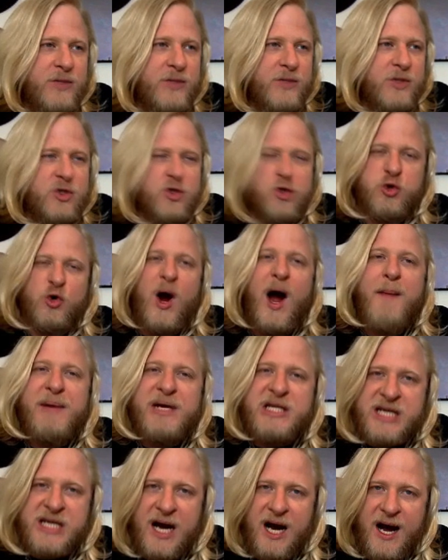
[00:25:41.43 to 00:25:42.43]

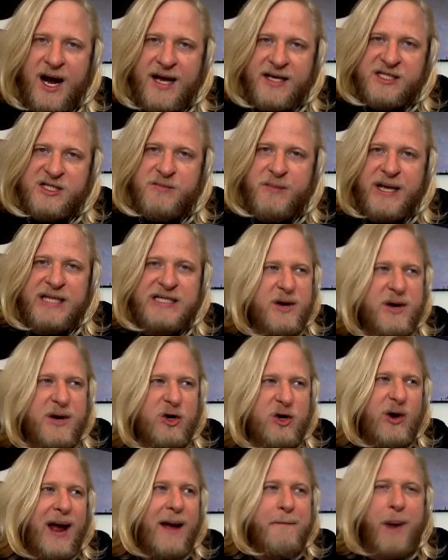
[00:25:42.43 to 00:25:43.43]
traumatized by
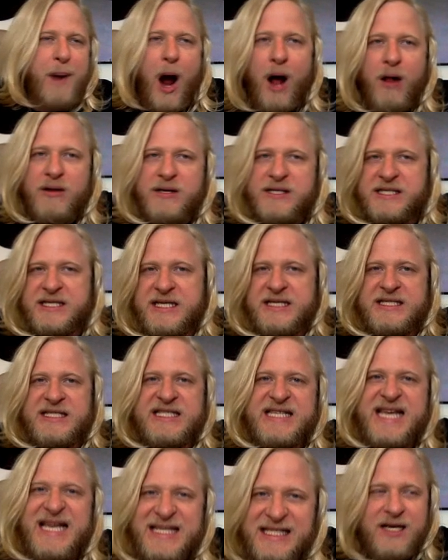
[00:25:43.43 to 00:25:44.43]
Democrat policies
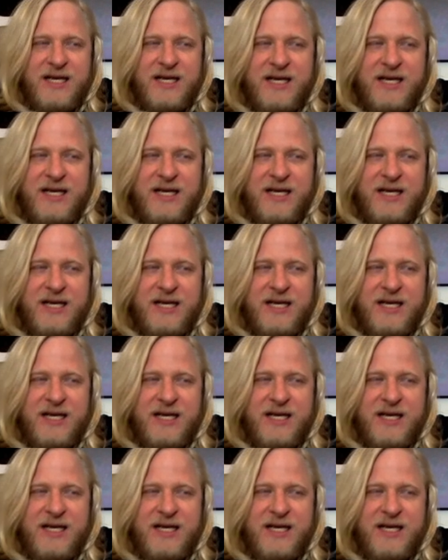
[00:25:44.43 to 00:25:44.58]
since,